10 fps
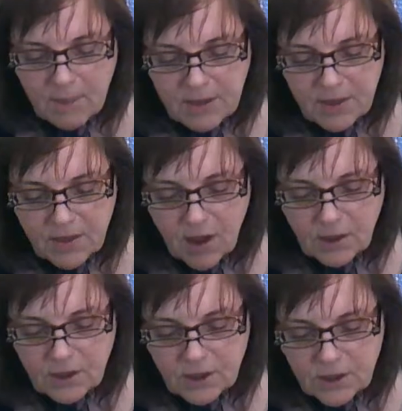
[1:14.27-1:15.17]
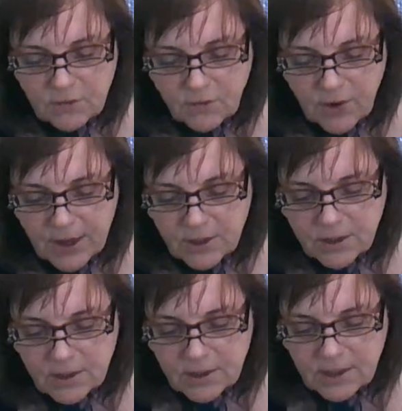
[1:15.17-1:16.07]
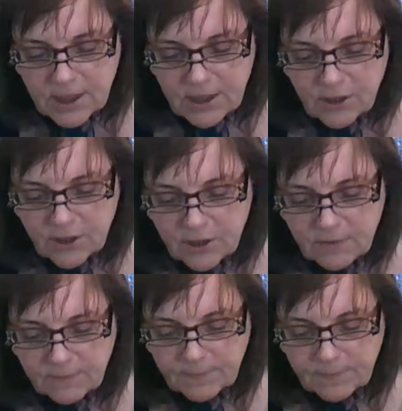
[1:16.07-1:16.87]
mythologies of rationalization.